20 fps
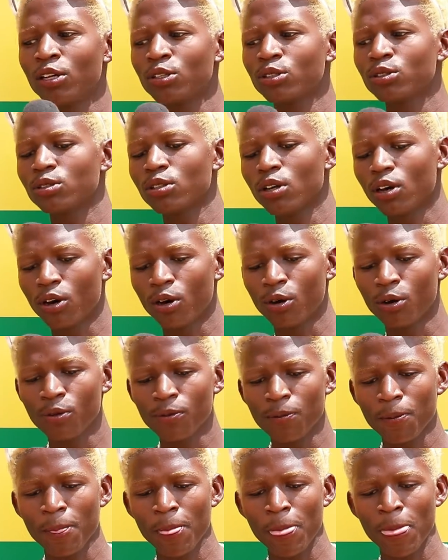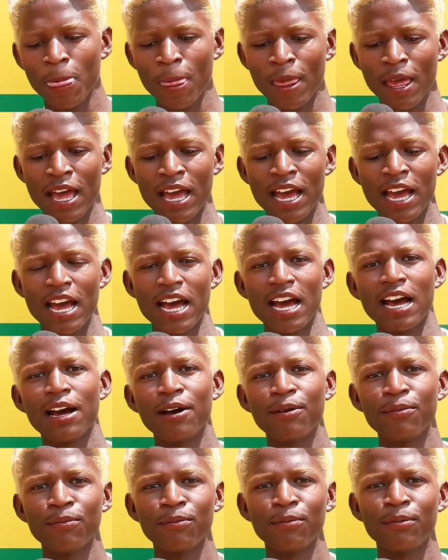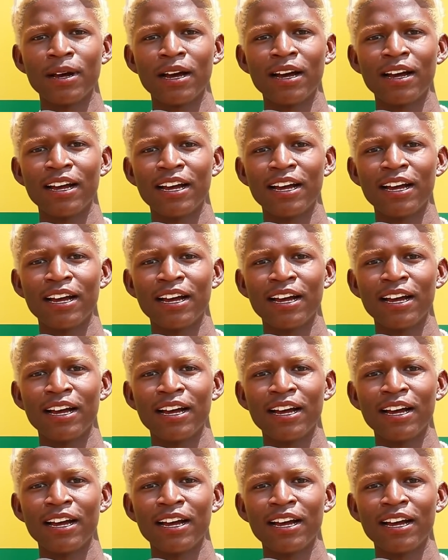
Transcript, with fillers: So, um,